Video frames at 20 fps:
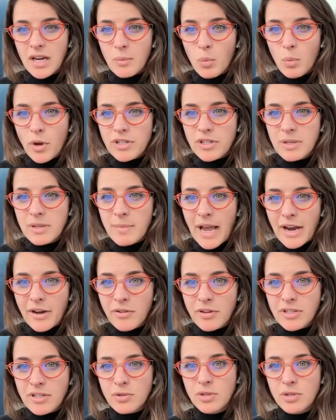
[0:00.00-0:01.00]
Um, what are some
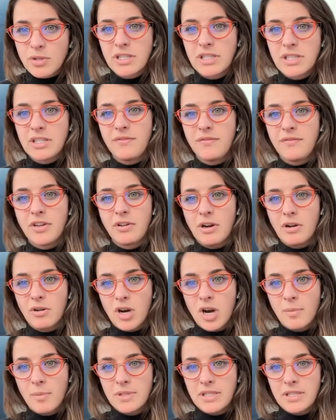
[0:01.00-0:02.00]
accurate sources to figure
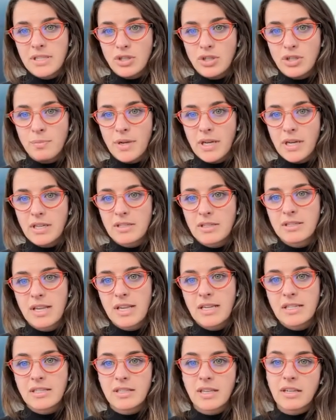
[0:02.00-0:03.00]
out compensation bands?
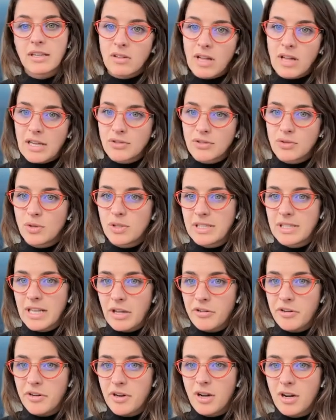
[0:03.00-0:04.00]
Sites like Glassdoor,
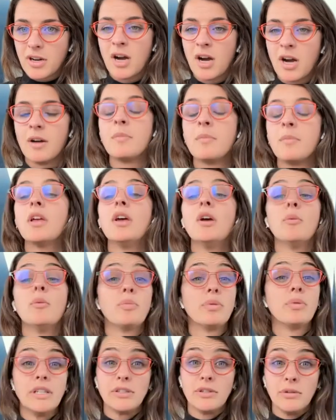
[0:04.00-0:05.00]
salary.com,
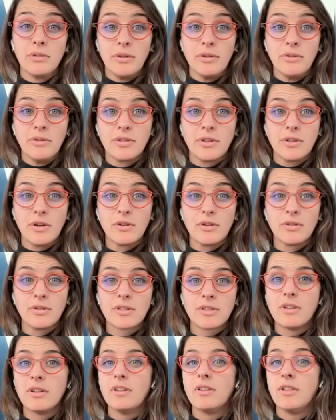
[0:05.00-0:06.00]
please don't use
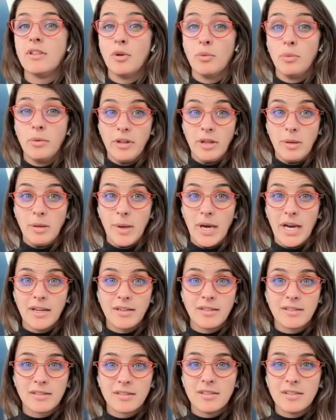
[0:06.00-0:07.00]
those. They're really
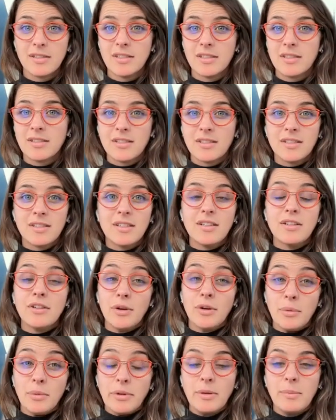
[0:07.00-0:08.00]
bad.
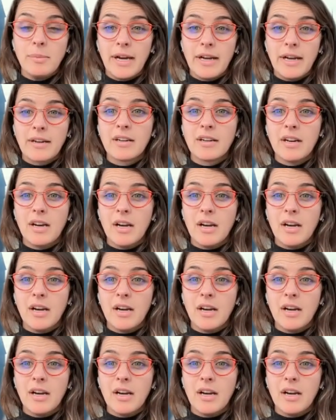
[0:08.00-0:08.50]
They're really bad.